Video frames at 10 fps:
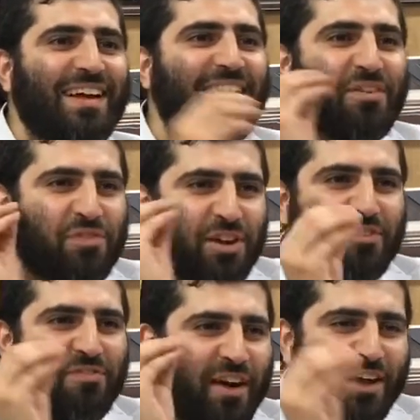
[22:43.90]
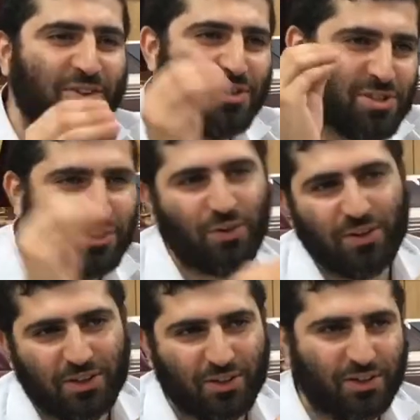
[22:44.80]
If your father is a
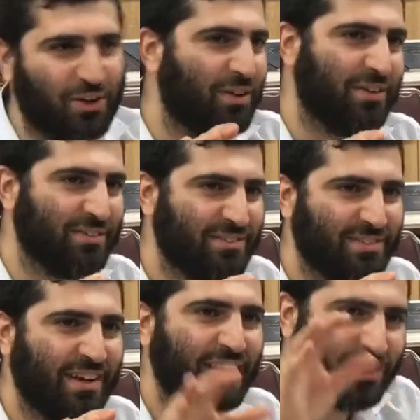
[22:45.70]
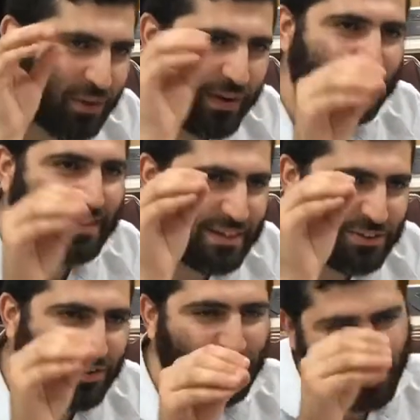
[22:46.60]
Kohen, you're a Kohen. Right. And a Kohen
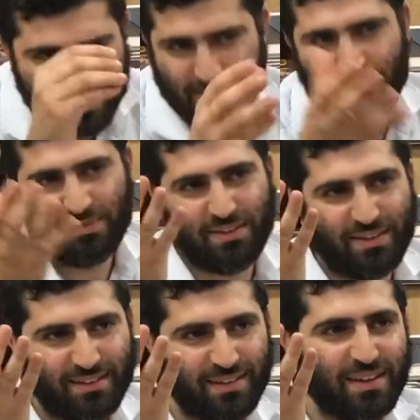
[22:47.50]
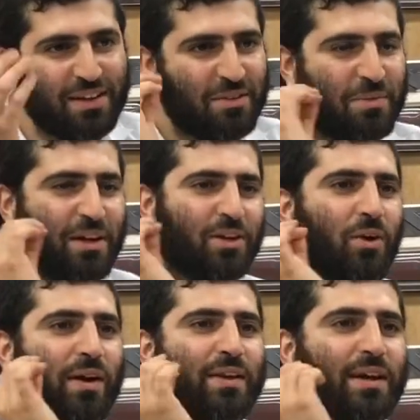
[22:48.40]
Gadol, oh, same thing. But a
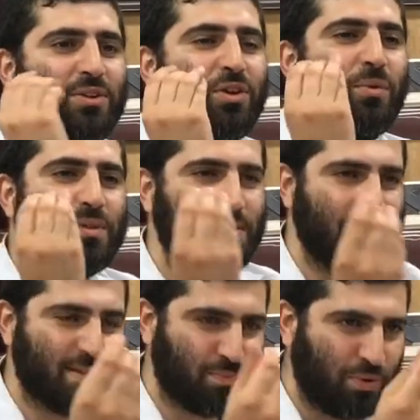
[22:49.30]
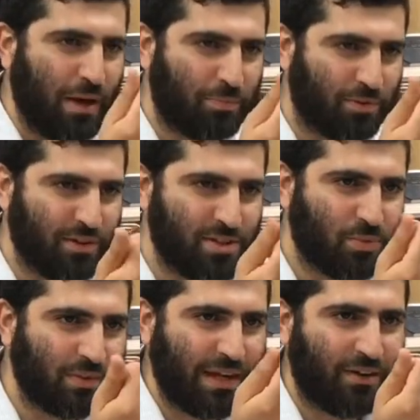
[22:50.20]
Kohen Gadol, what's his properties?
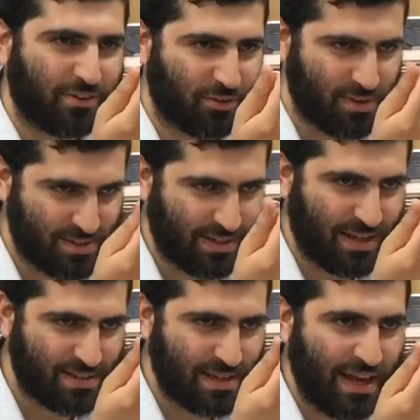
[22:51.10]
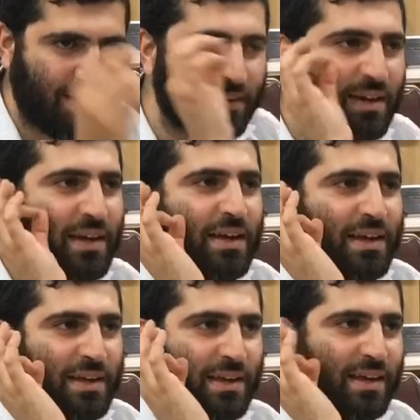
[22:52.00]
What characteristic he has to have?
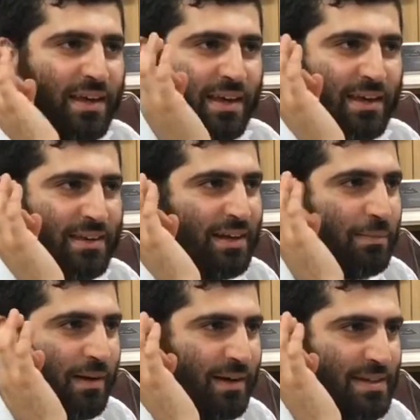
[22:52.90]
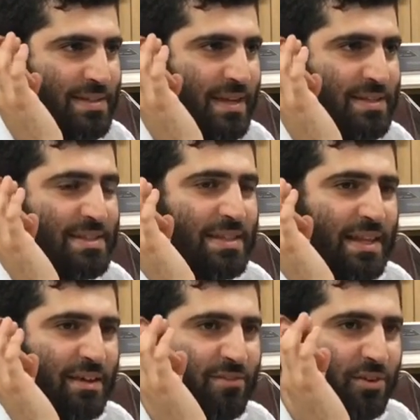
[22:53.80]
He, the Gemara says,
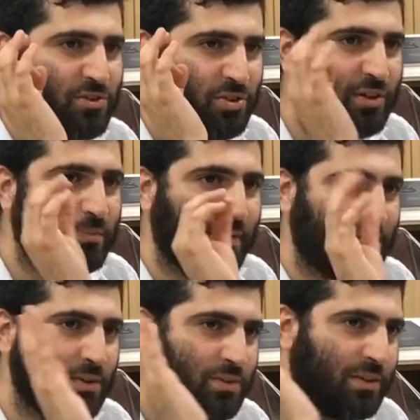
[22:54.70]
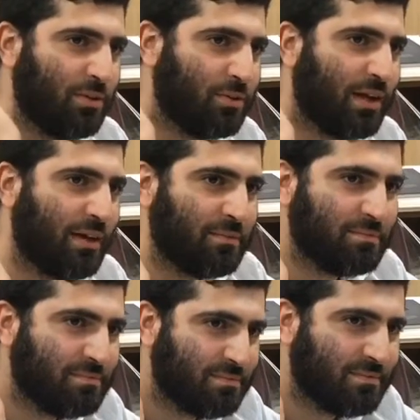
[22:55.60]
never took matnot kehuna.
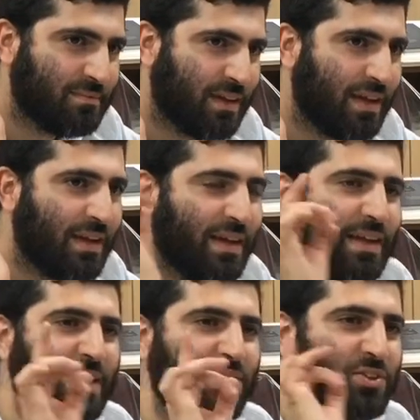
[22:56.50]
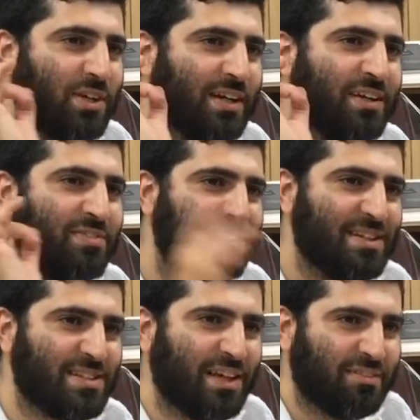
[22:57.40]
He never took a gift in
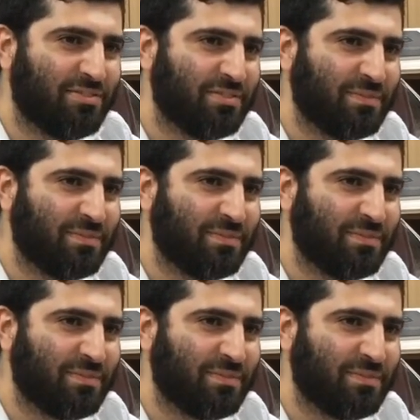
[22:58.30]
his life.